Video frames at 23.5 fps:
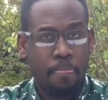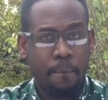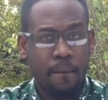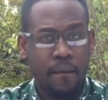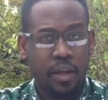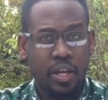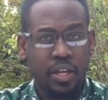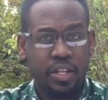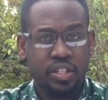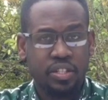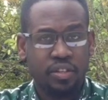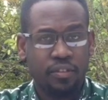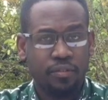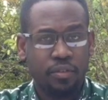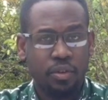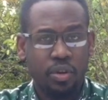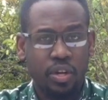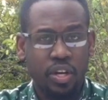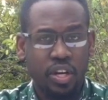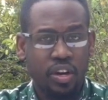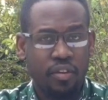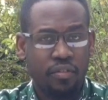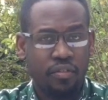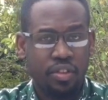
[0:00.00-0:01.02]
interview
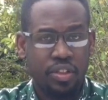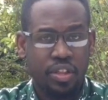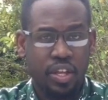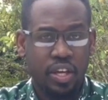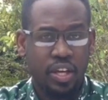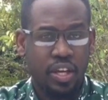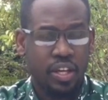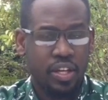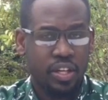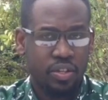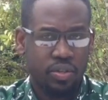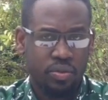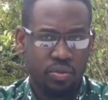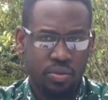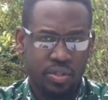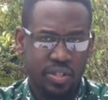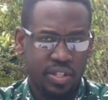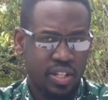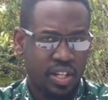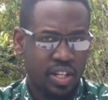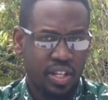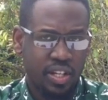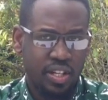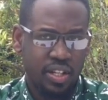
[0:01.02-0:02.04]
and everything. It was
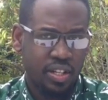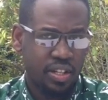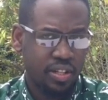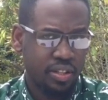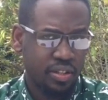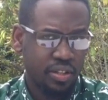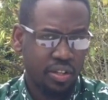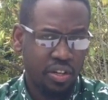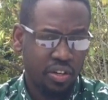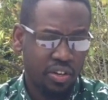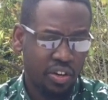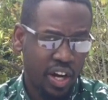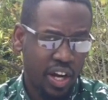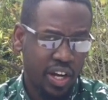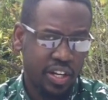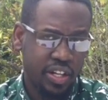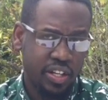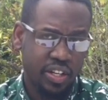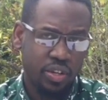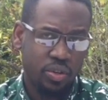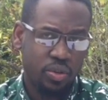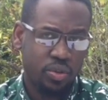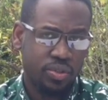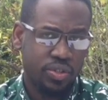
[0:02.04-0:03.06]

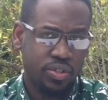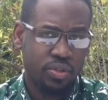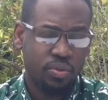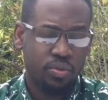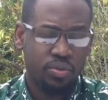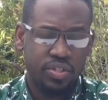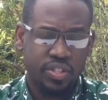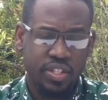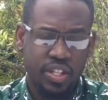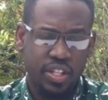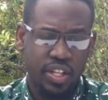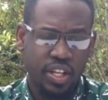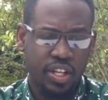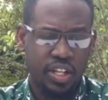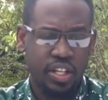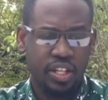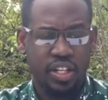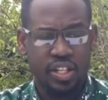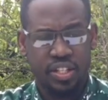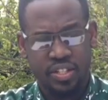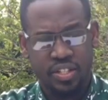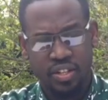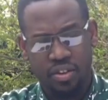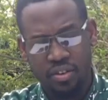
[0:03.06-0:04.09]
grandiose. You'd see the
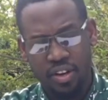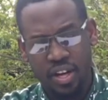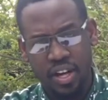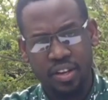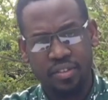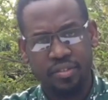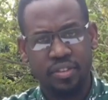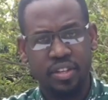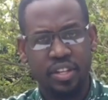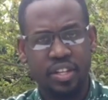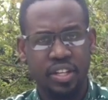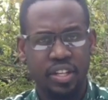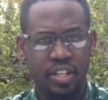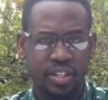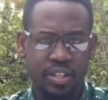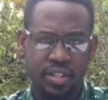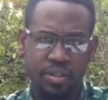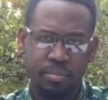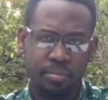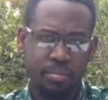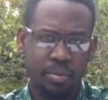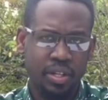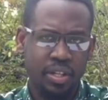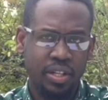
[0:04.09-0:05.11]
leaders arriving and
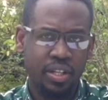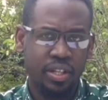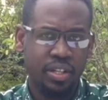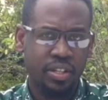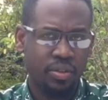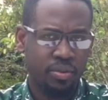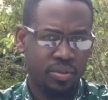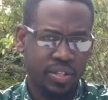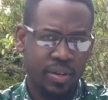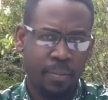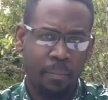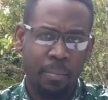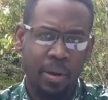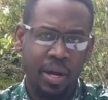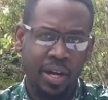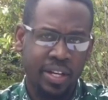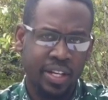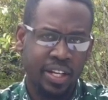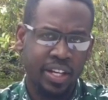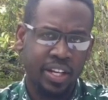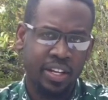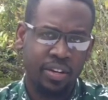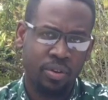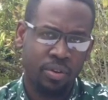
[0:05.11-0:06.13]
there was a
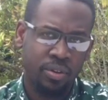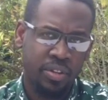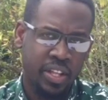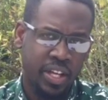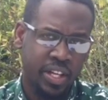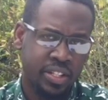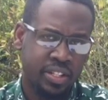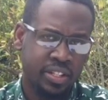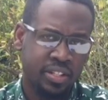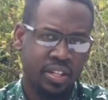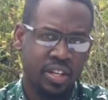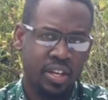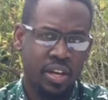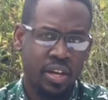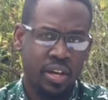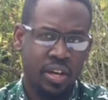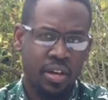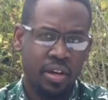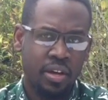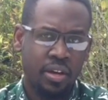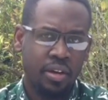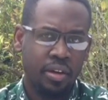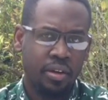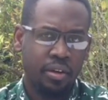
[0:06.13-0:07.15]
panel and all that.
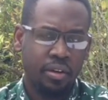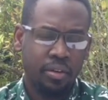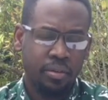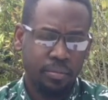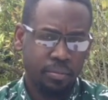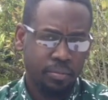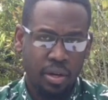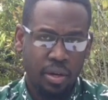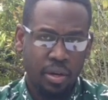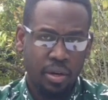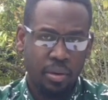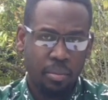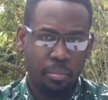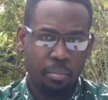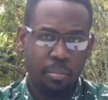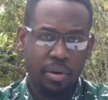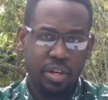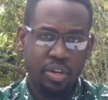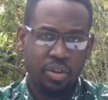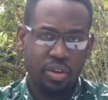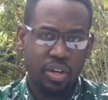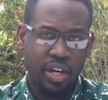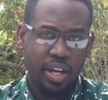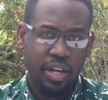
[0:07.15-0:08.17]
But
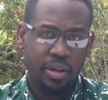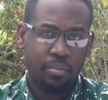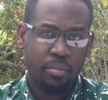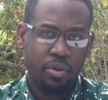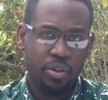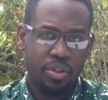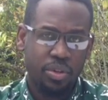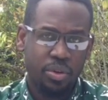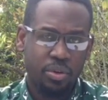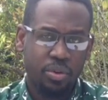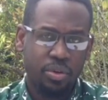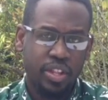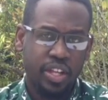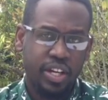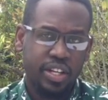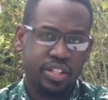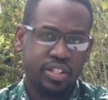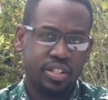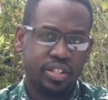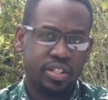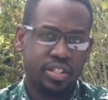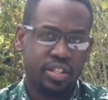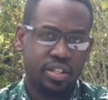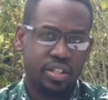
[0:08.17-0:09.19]
you and I both know
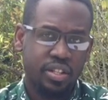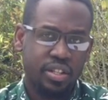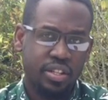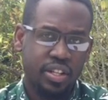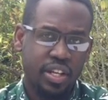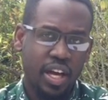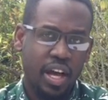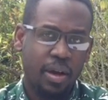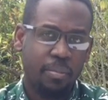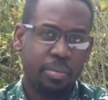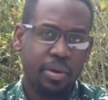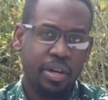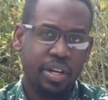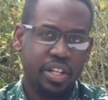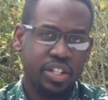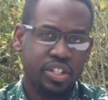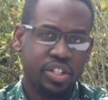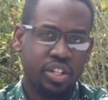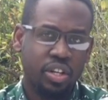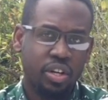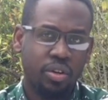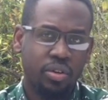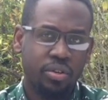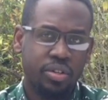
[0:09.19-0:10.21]
that the upper
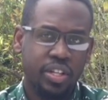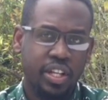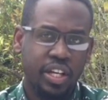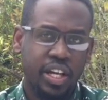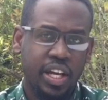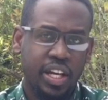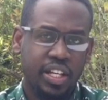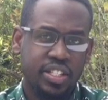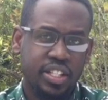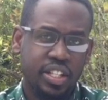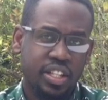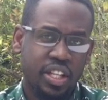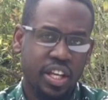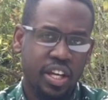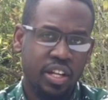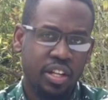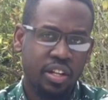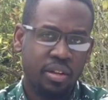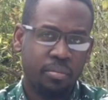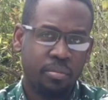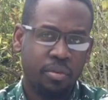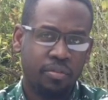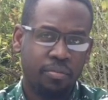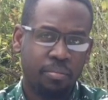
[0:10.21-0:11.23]
echelon, the guys at the
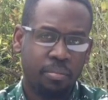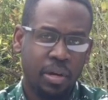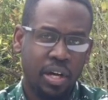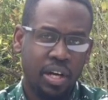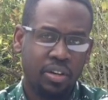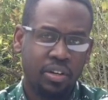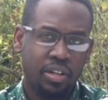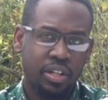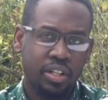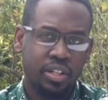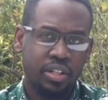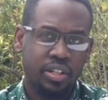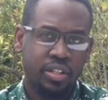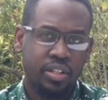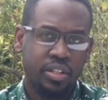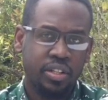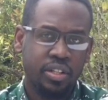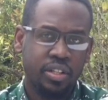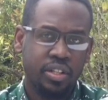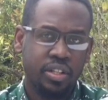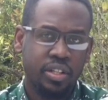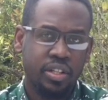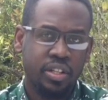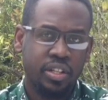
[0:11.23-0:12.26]
helm of power,
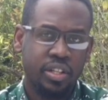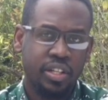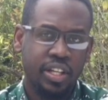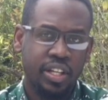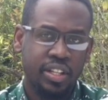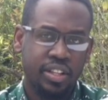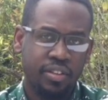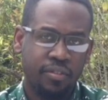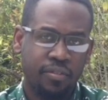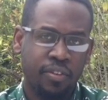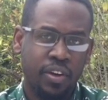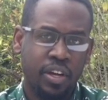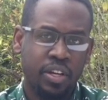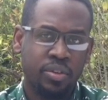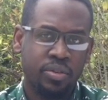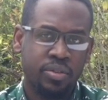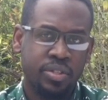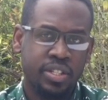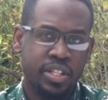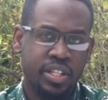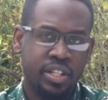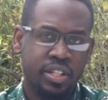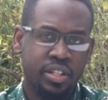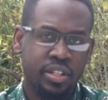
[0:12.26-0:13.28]
get the final
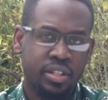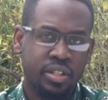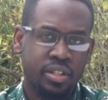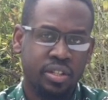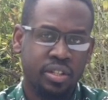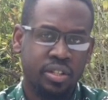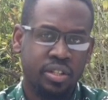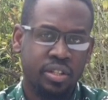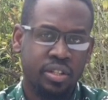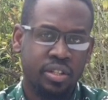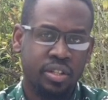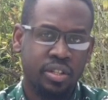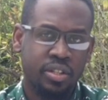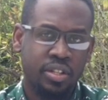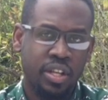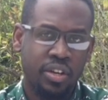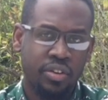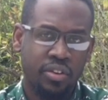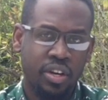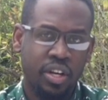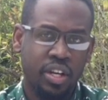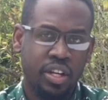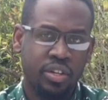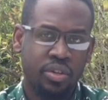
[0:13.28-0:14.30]
say. They
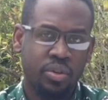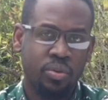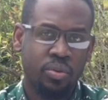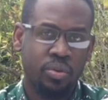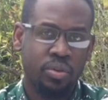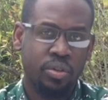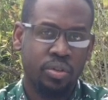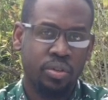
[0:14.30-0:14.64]
really do.